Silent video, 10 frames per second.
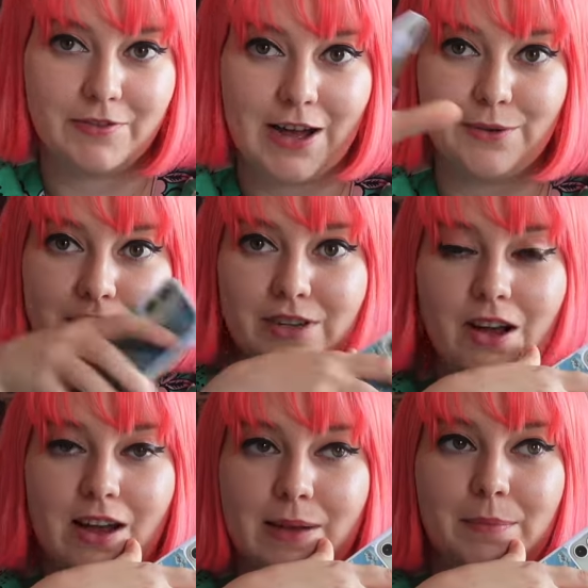of hours
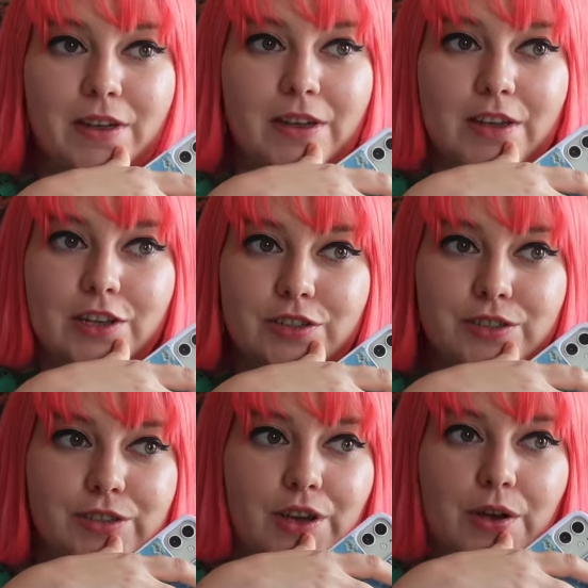time,
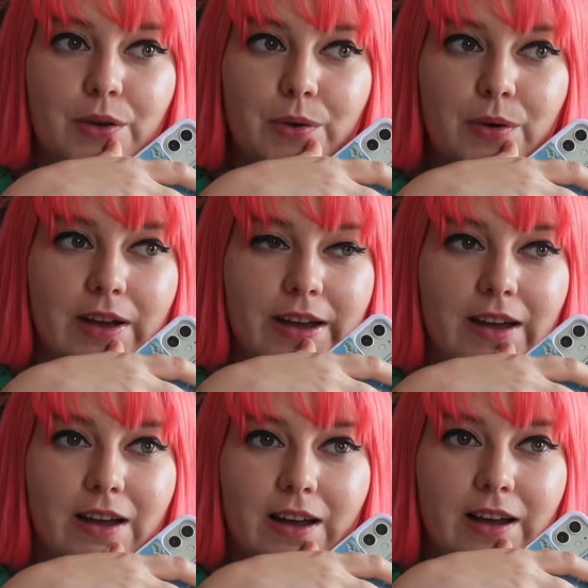so
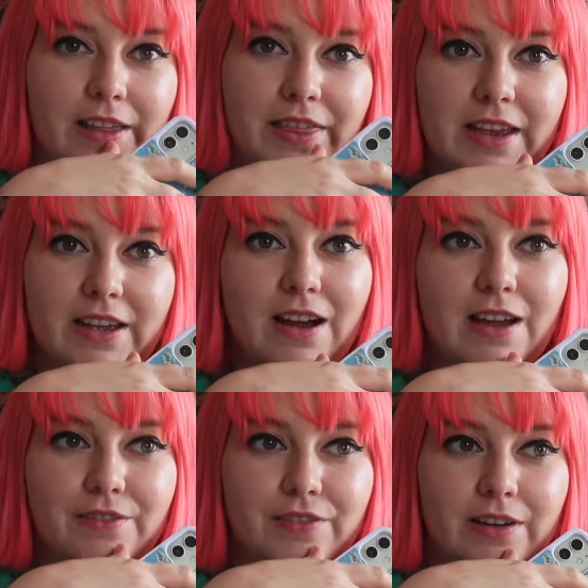I think
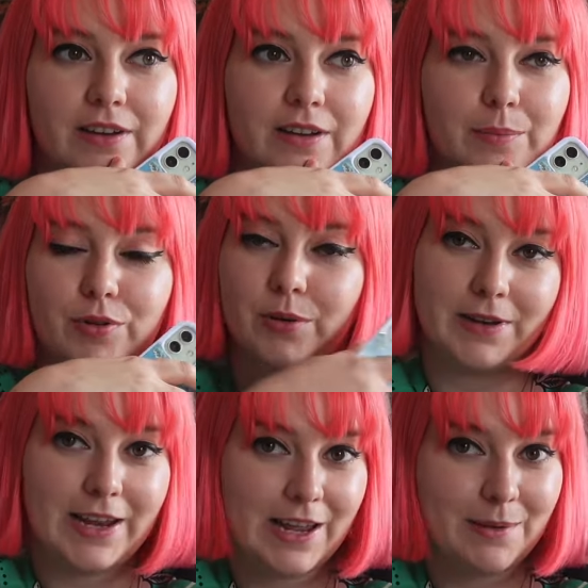I've probably
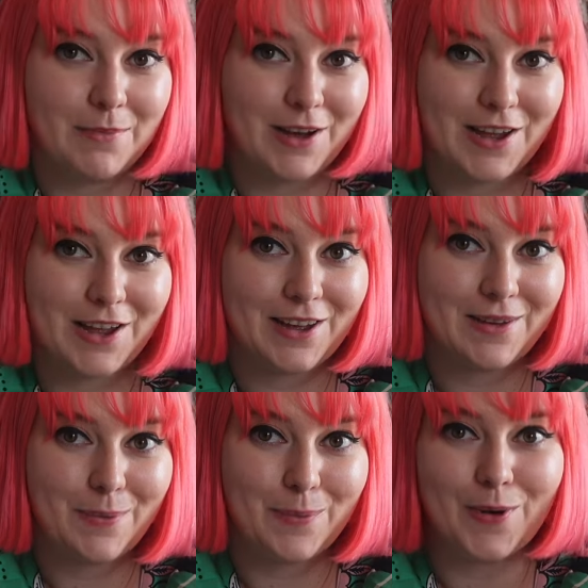hit my
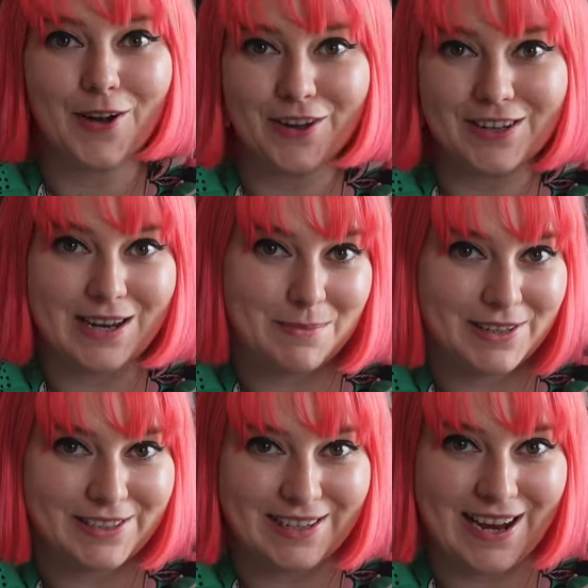word
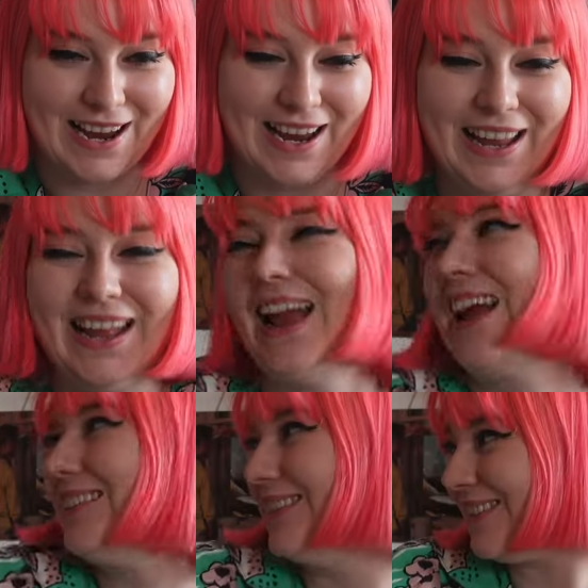limit today.
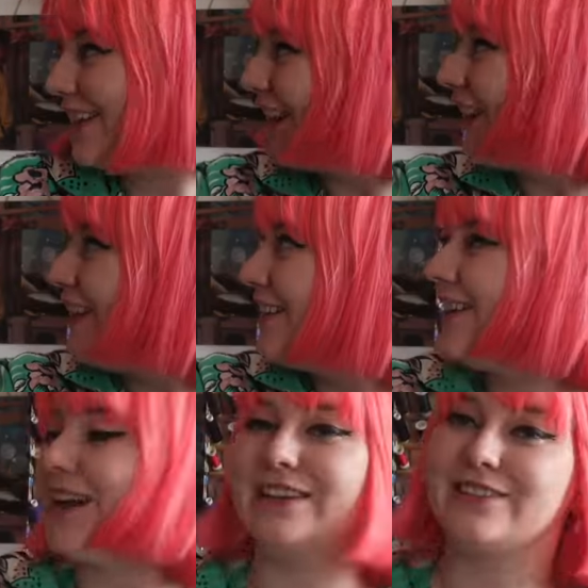And
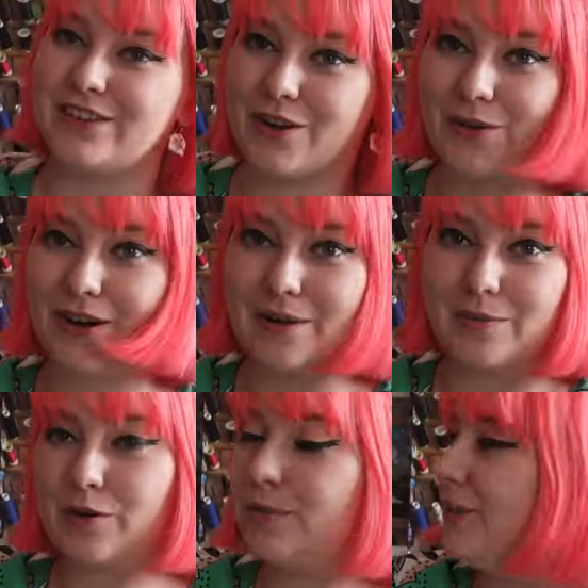yeah, so I'll
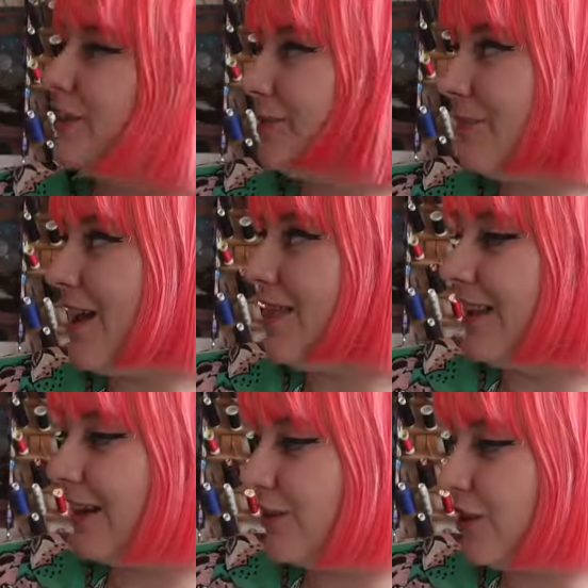probably just spend the
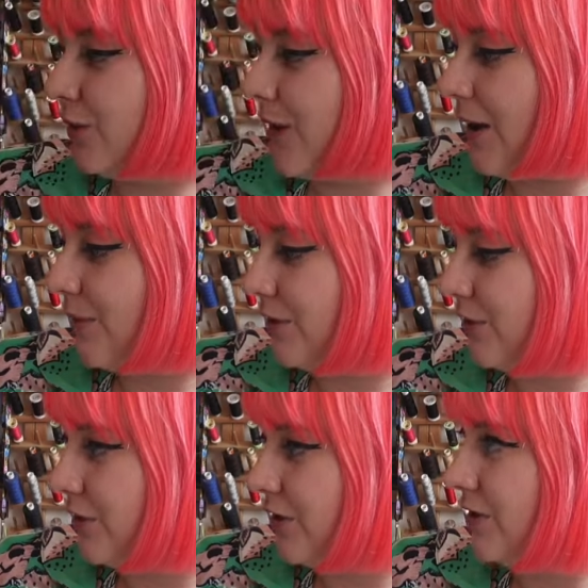next 2 hours
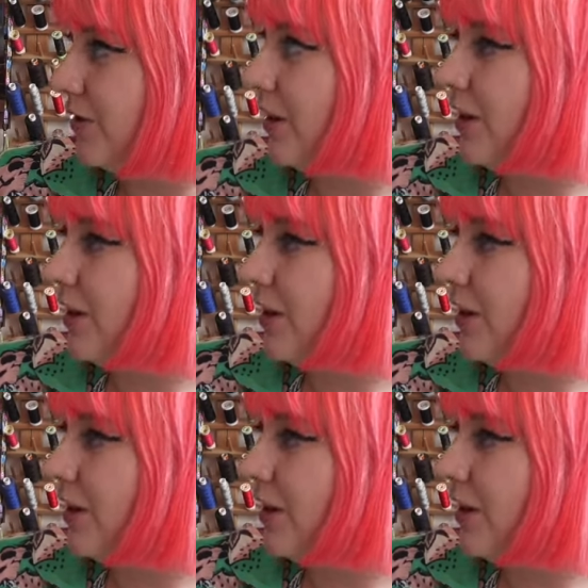just